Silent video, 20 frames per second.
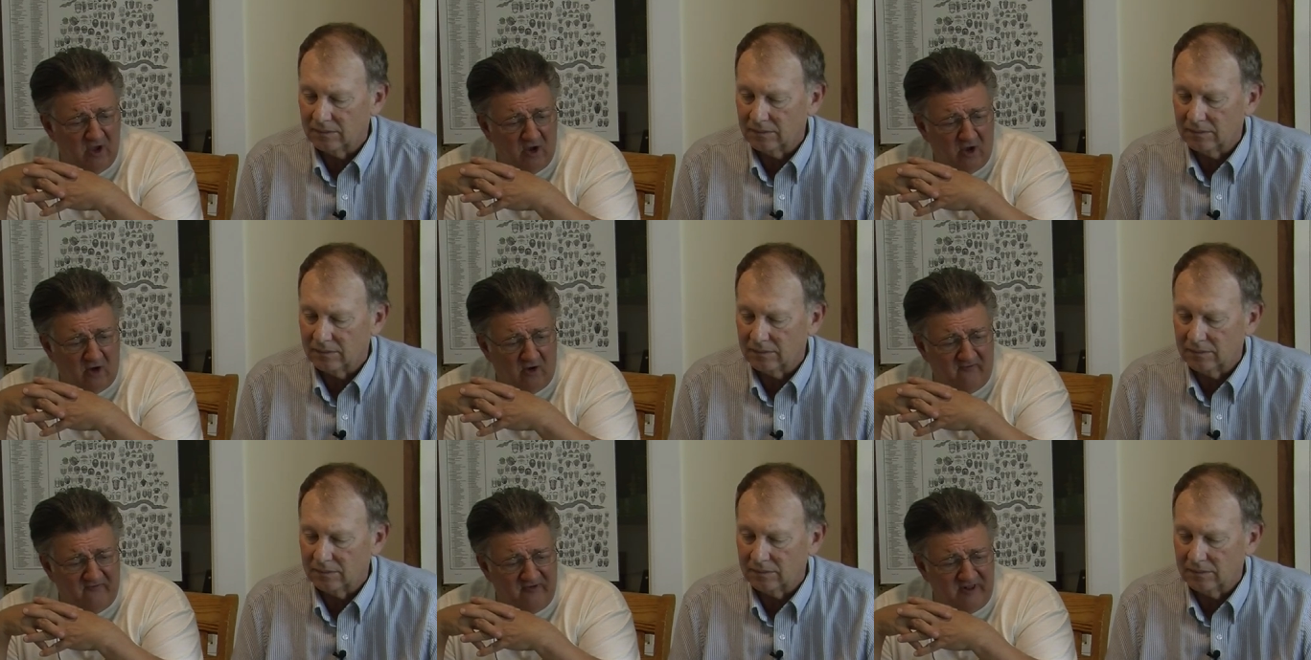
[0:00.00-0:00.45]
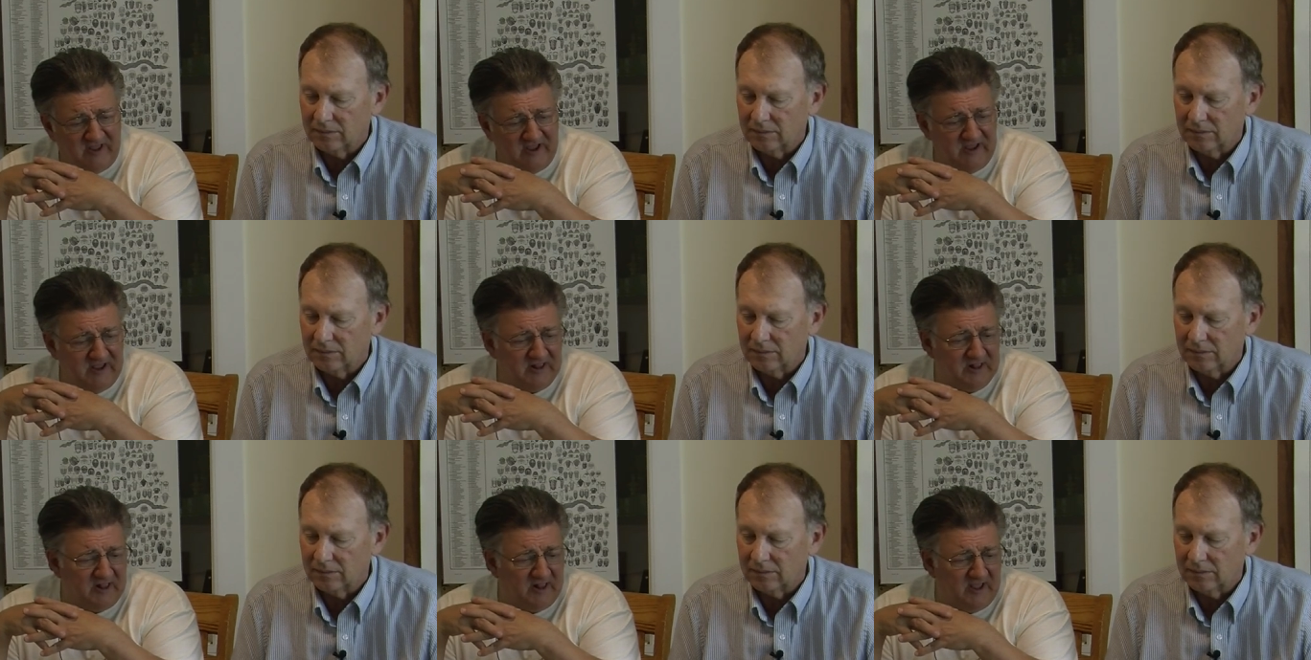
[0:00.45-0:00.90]
Speaker 1: of
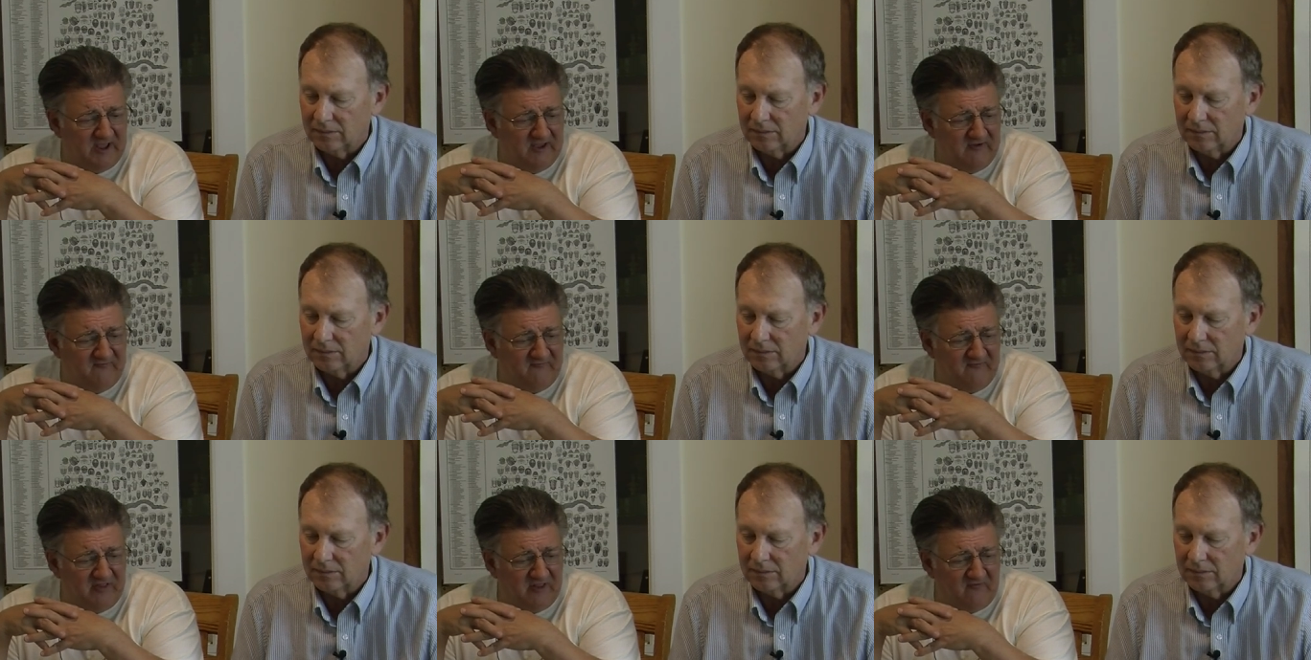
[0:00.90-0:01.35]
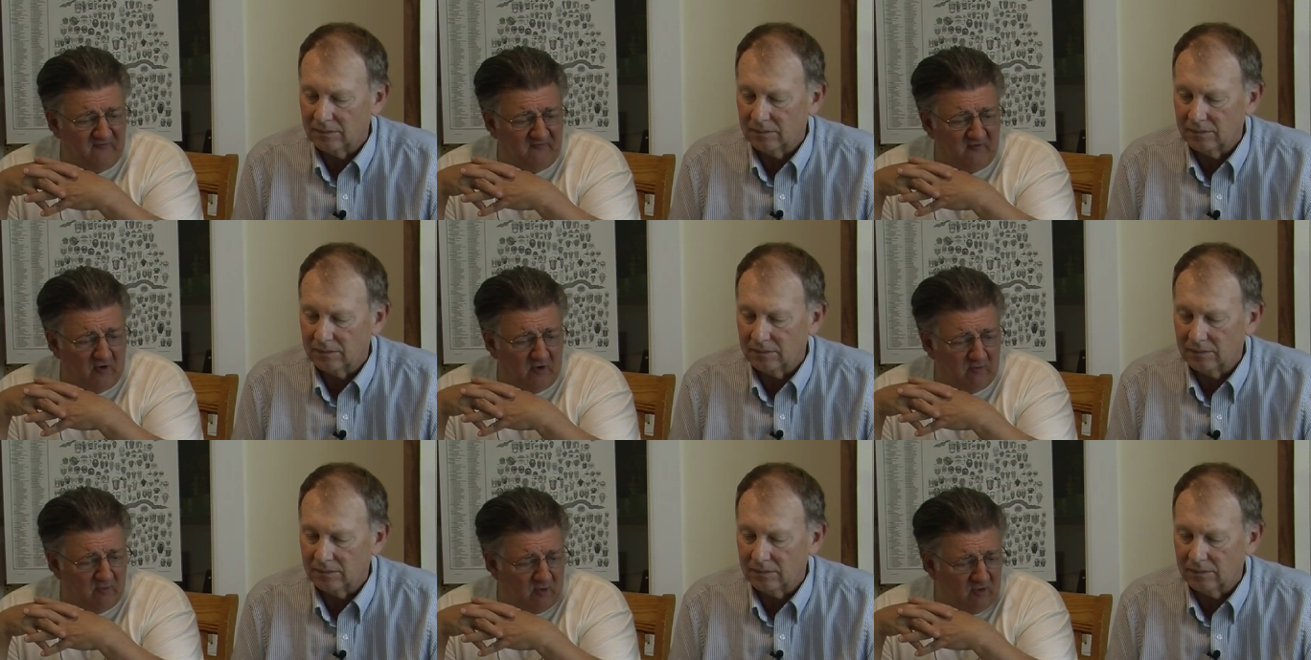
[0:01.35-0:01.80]
land life in the
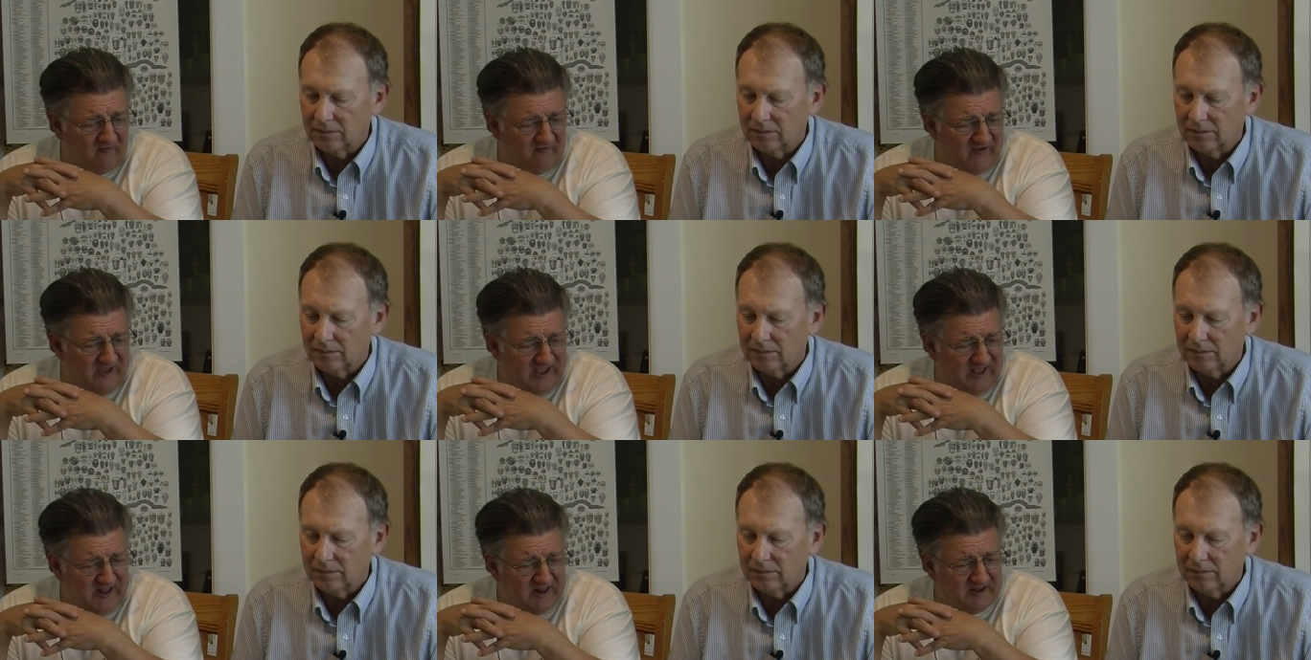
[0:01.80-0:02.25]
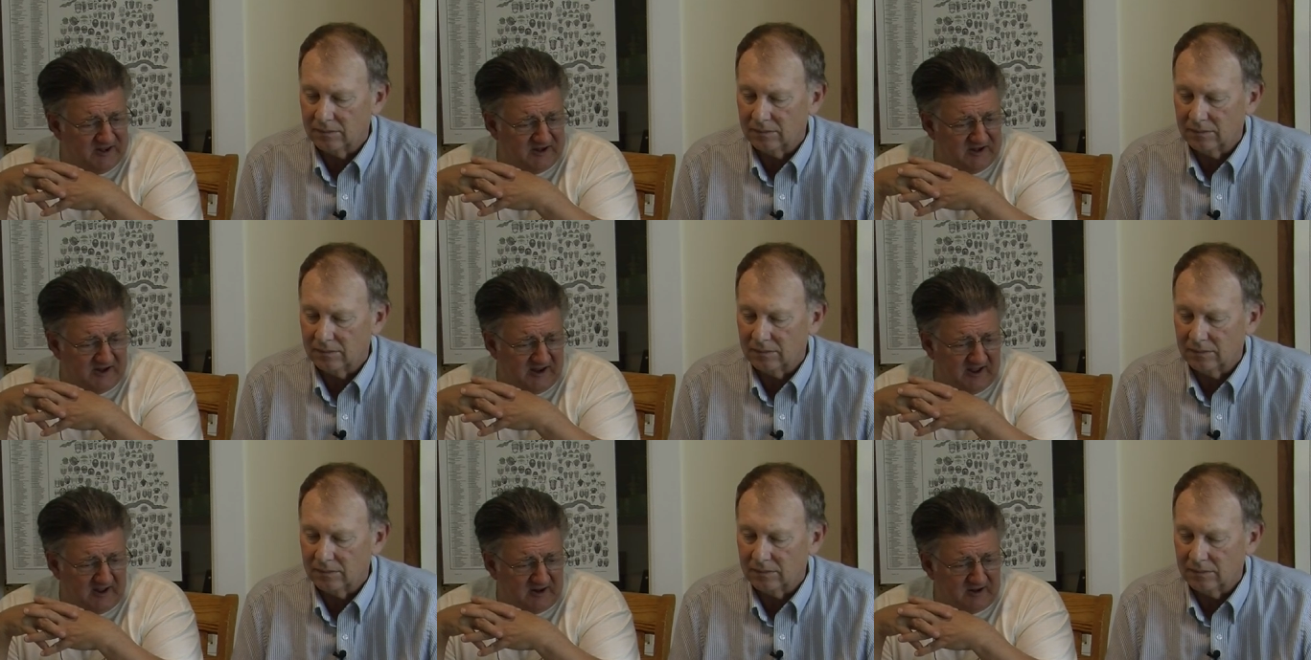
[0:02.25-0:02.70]
form of
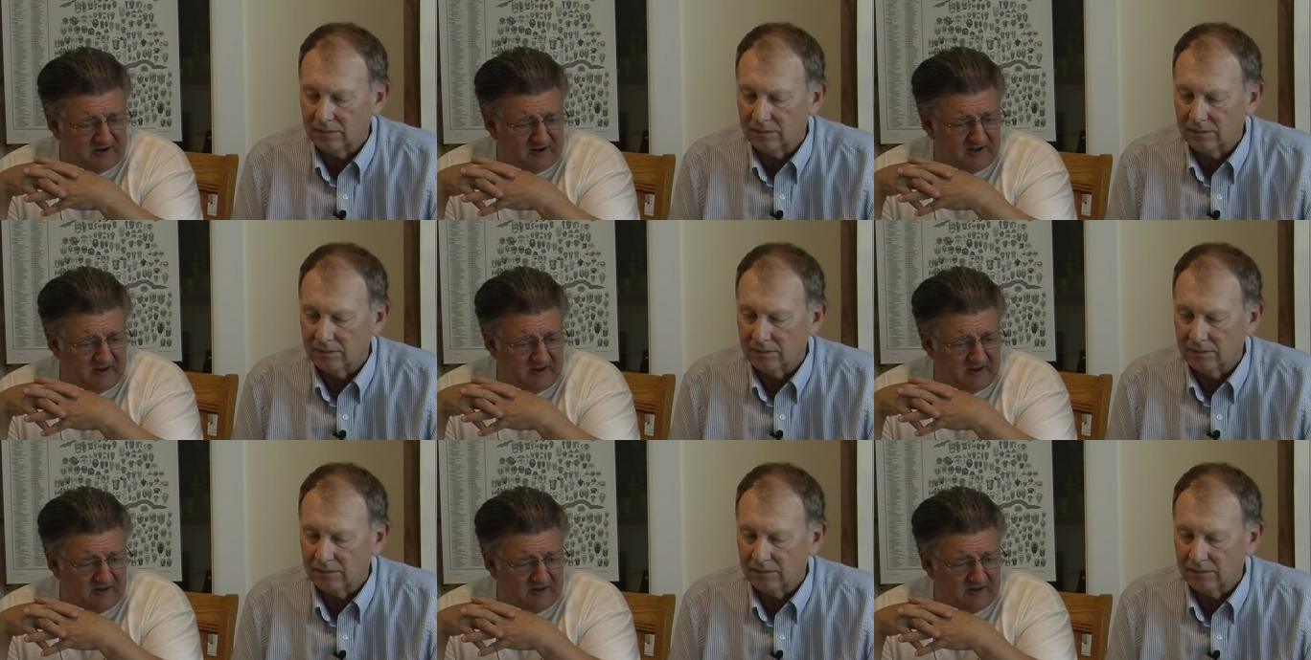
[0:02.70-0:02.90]
insects,